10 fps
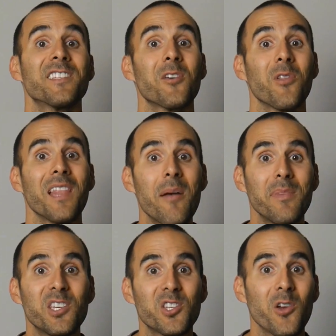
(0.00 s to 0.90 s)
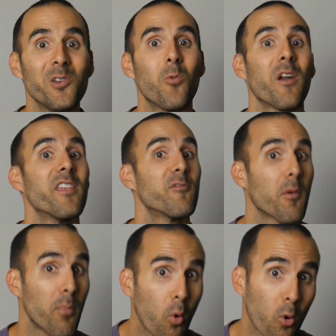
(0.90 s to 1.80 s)
right, so let me show you where the
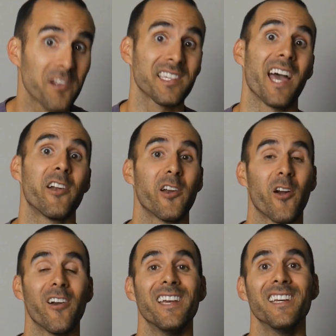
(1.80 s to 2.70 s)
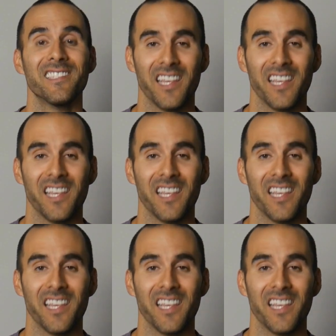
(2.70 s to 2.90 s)
reports editor is